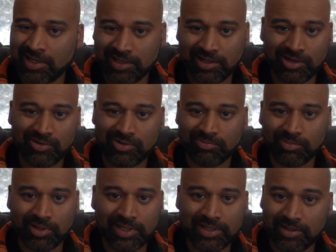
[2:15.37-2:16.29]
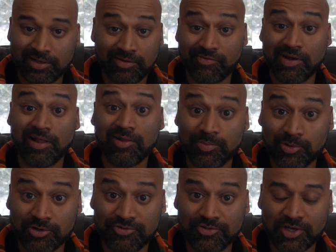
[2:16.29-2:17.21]
go complain to the
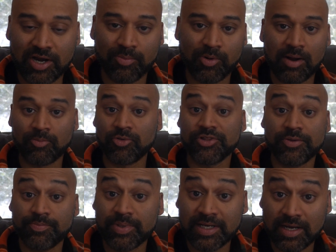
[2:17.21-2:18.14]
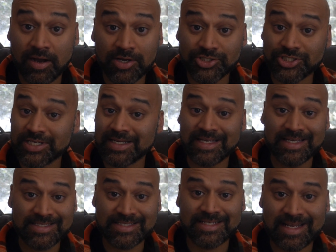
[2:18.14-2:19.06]
developer if you've got a problem with it, because it
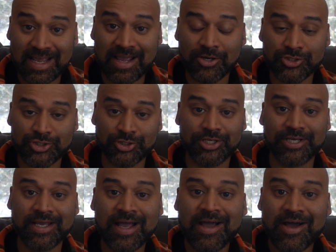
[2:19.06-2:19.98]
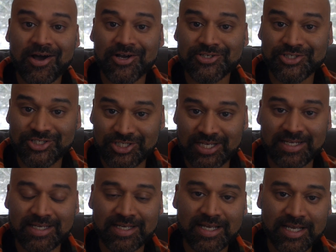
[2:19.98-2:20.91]
isn't actually a
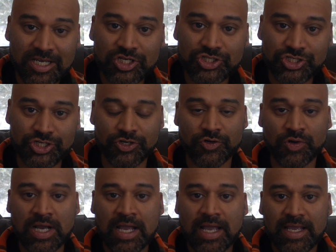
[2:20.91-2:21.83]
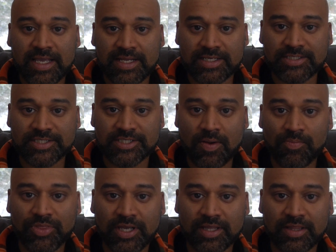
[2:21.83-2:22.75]
city issue. It is
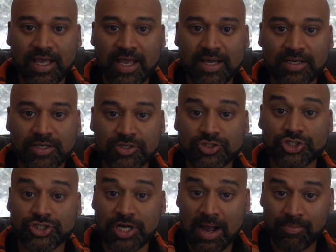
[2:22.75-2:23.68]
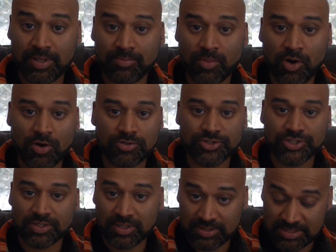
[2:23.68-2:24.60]
something that shopping
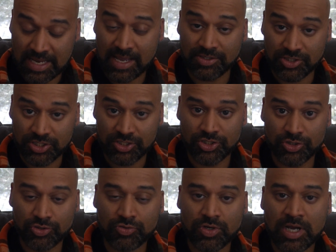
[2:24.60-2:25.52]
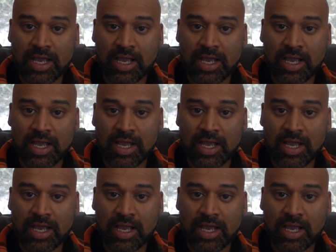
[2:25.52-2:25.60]
malls tend to do,